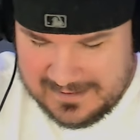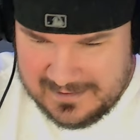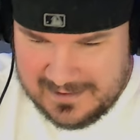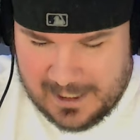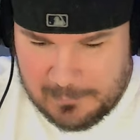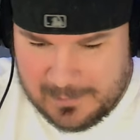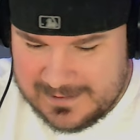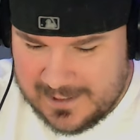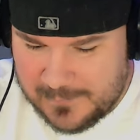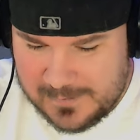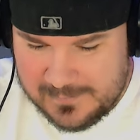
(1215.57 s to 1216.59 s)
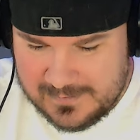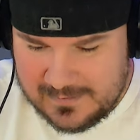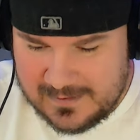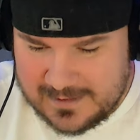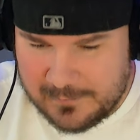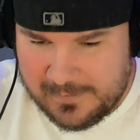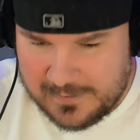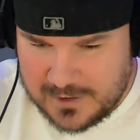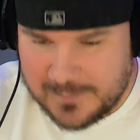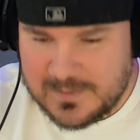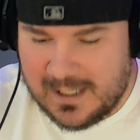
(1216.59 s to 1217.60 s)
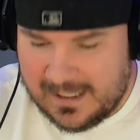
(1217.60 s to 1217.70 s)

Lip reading: I would have definitely. Let's get rid of the chips.